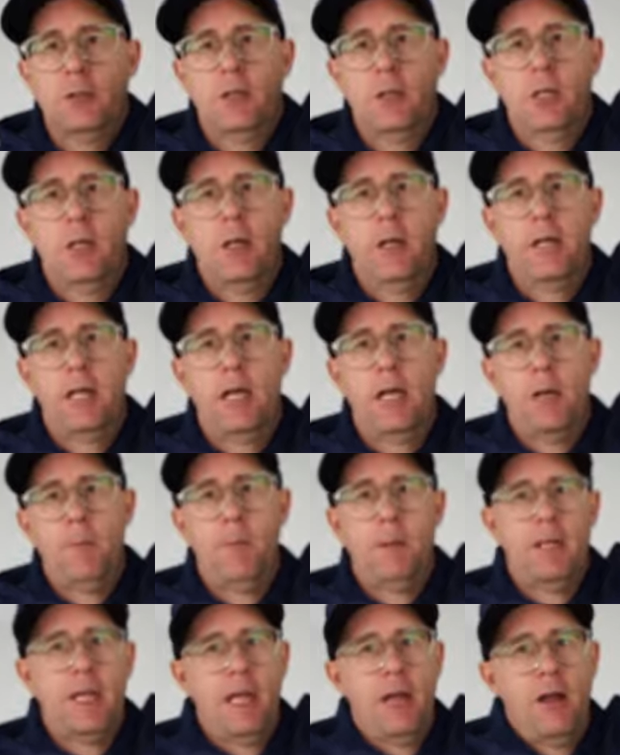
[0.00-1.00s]
you to line it
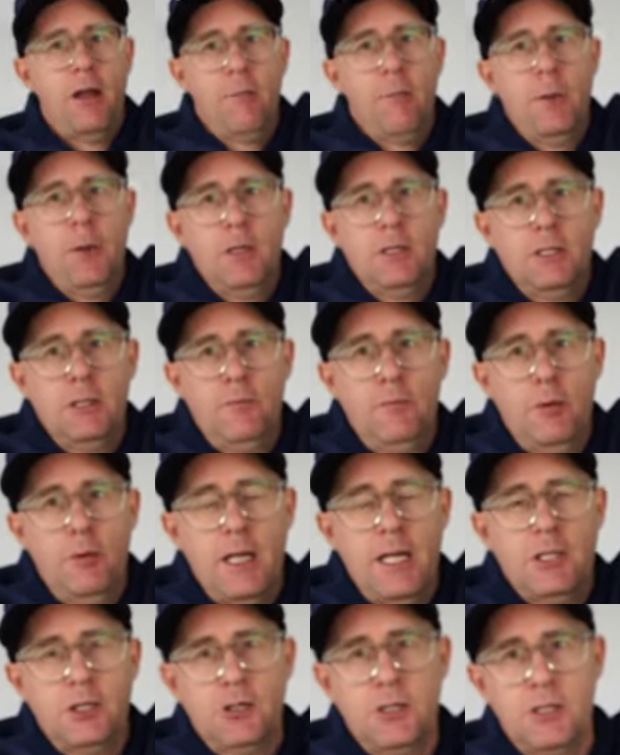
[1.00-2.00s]
up. Again, I personally feel
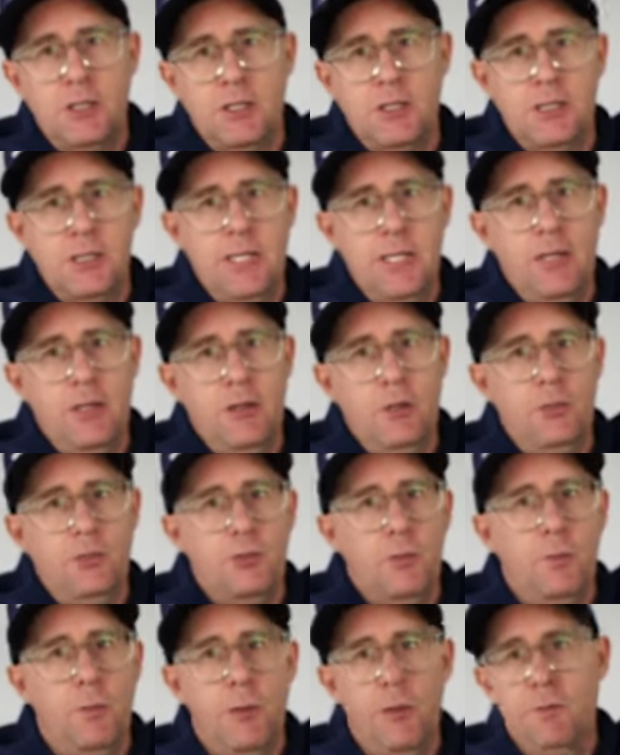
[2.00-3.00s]
that should just sit
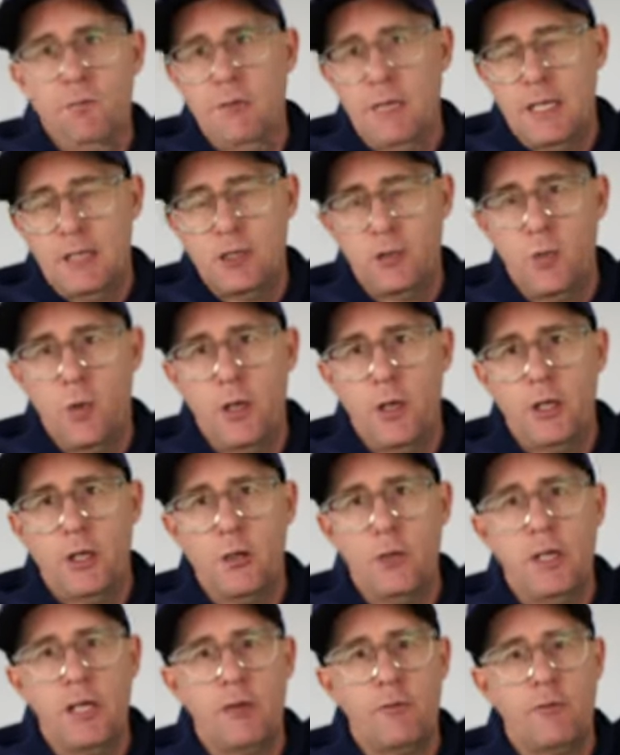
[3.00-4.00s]
neutral, but that's quite a
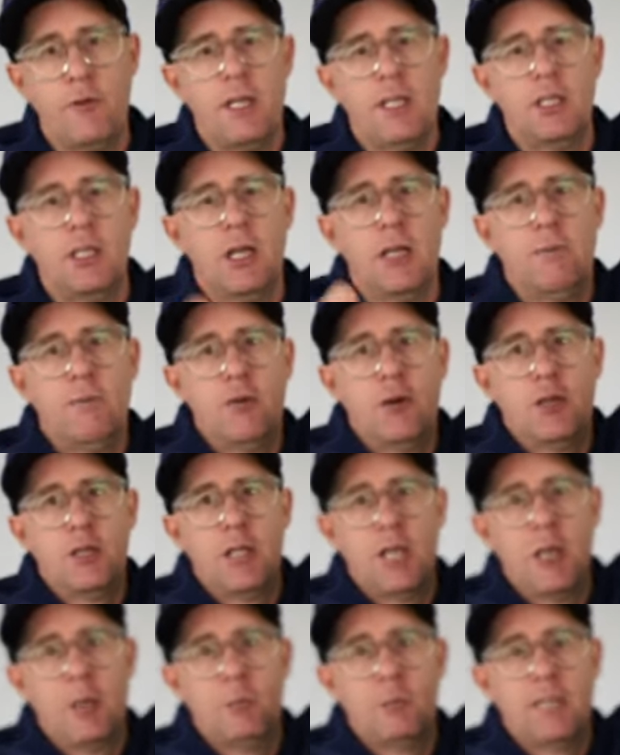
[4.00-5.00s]
unique feature. Inverted
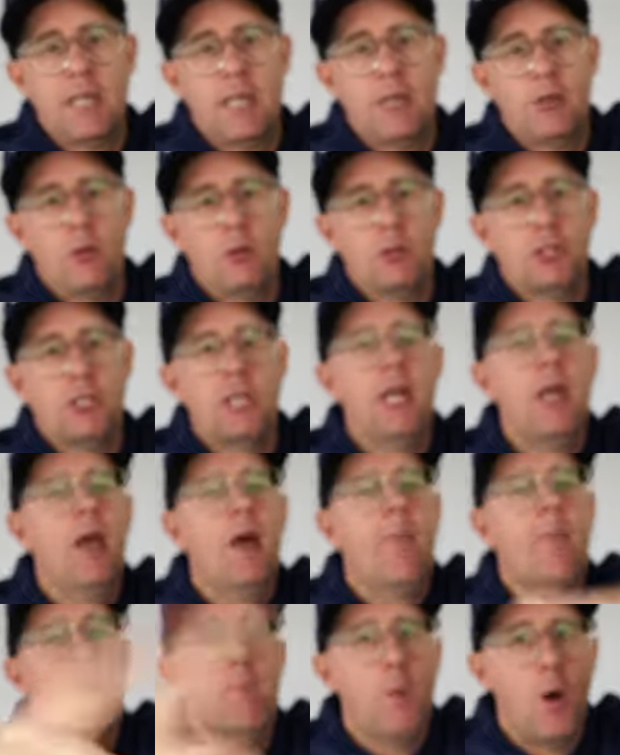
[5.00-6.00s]
cone technology,
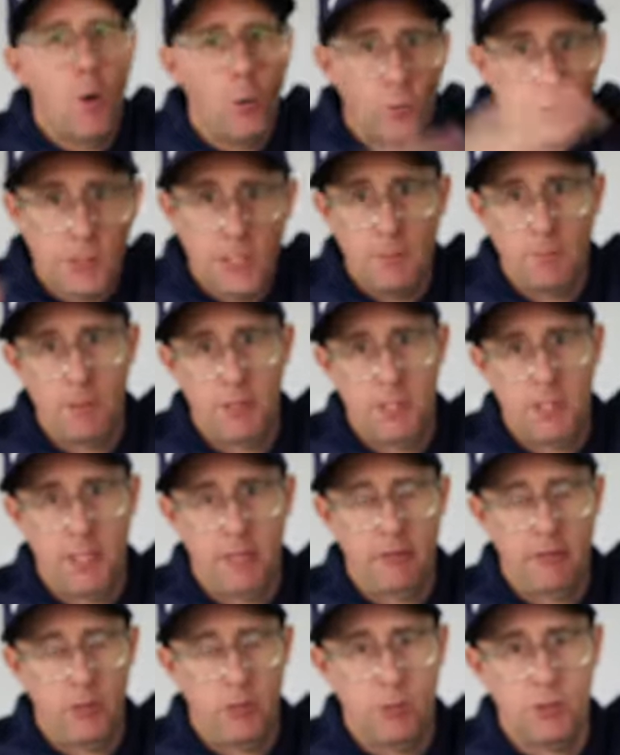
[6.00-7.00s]
multi-material